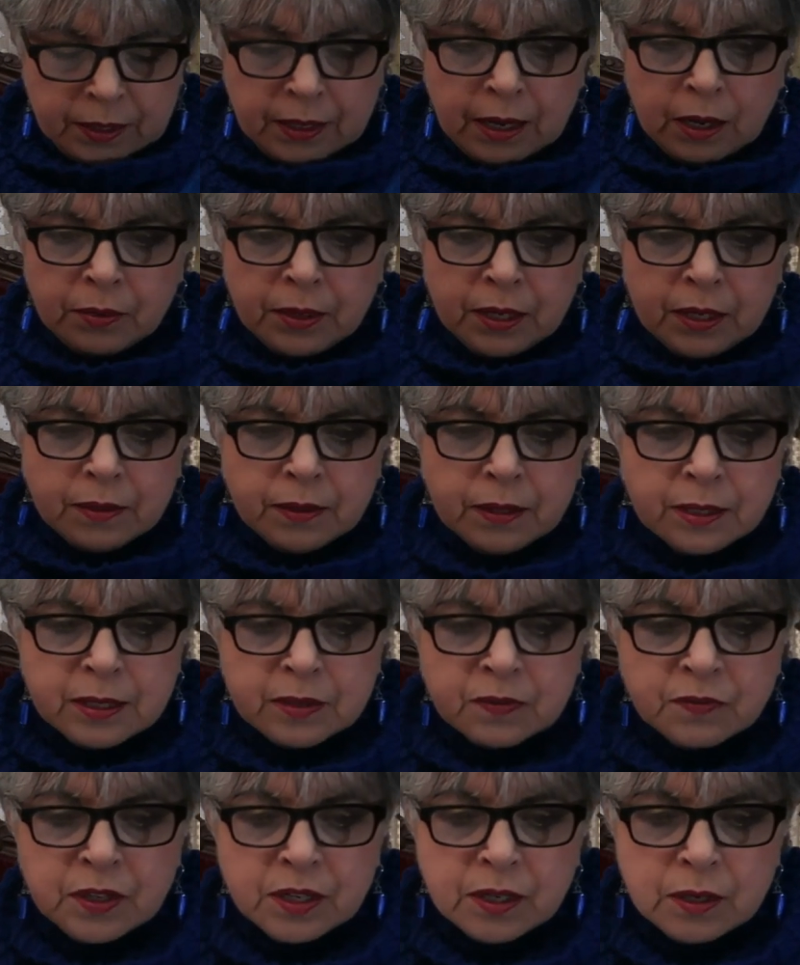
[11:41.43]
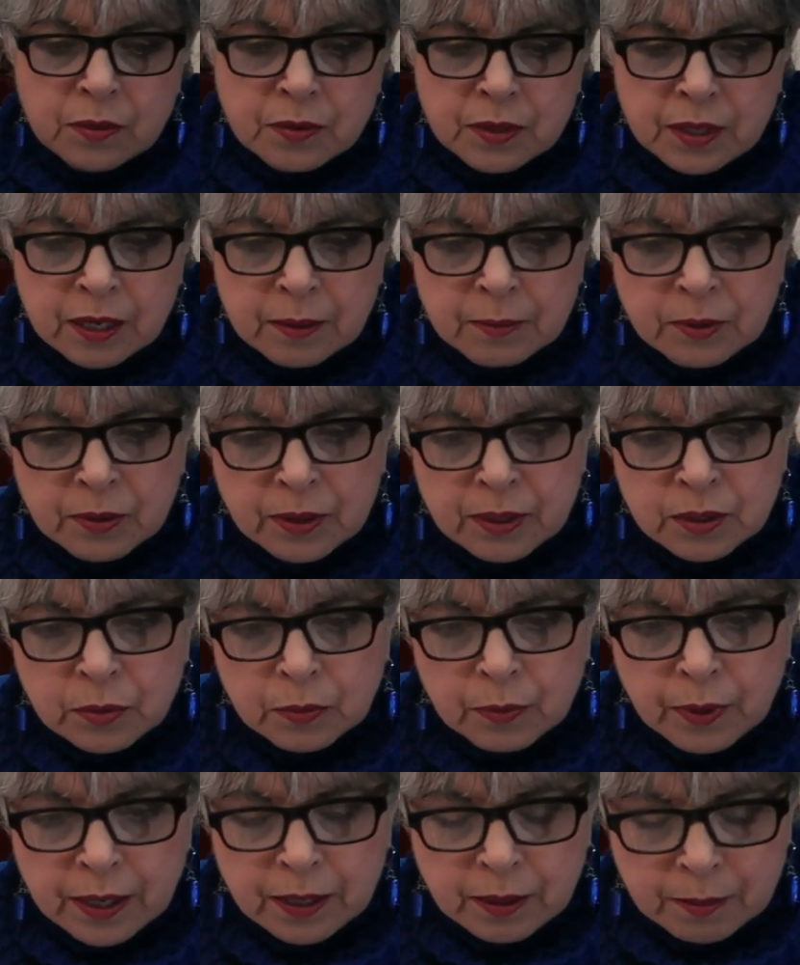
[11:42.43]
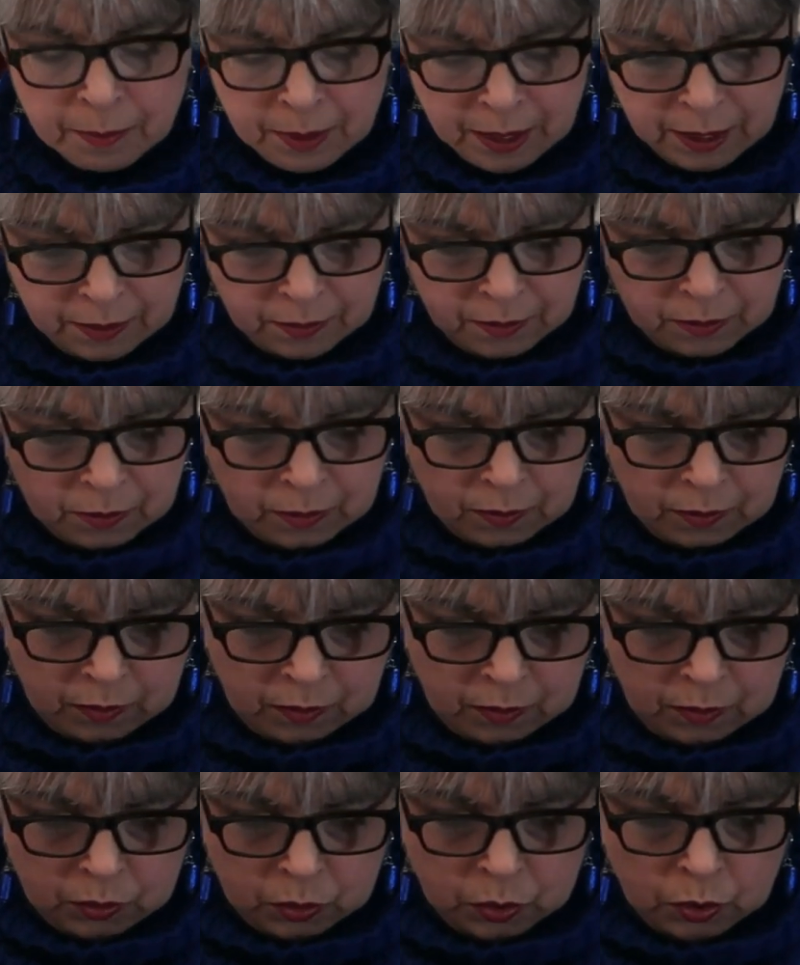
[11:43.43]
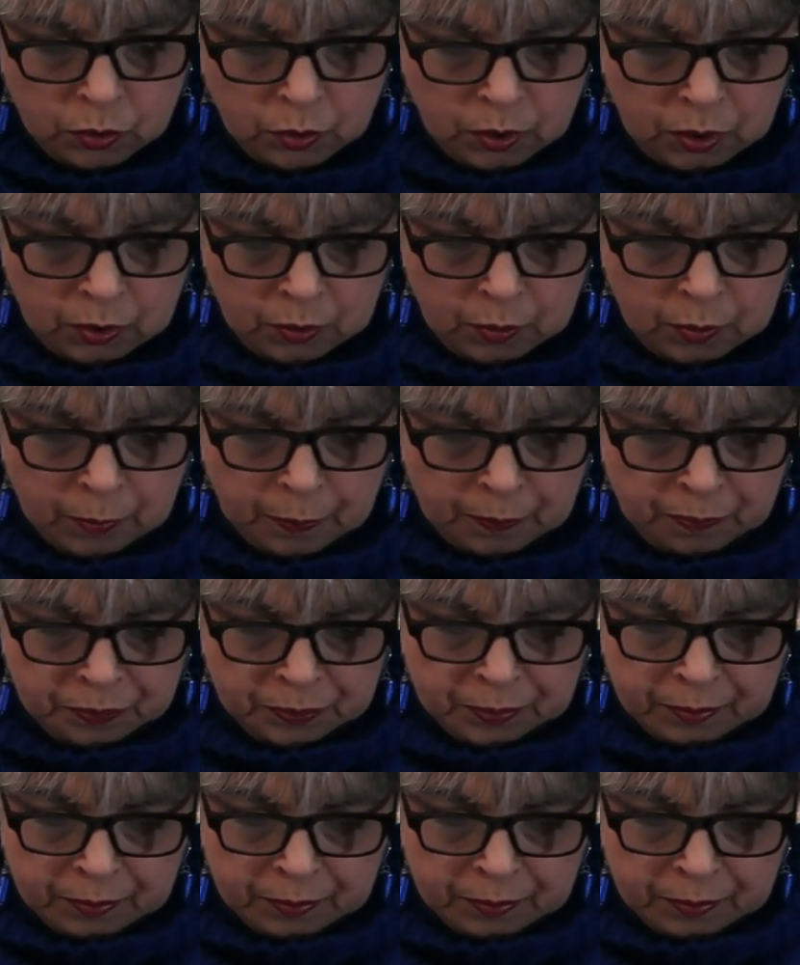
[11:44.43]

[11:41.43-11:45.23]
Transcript: Now in this video that I'm going to recommend to you,